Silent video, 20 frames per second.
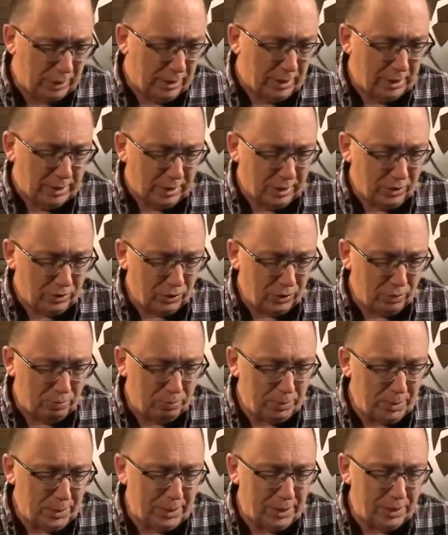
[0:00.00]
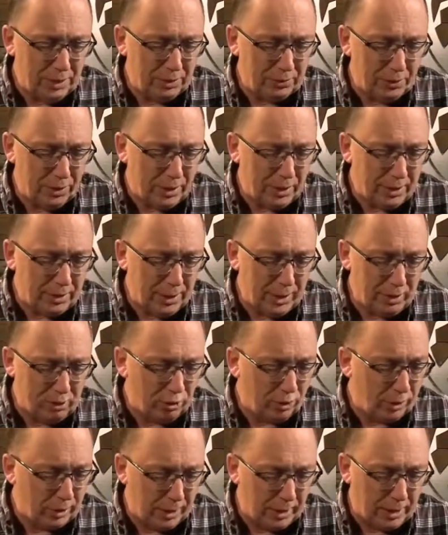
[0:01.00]
He says, being in the very nature
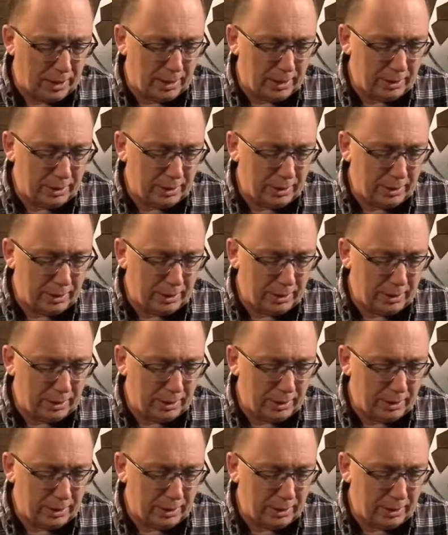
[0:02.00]
God,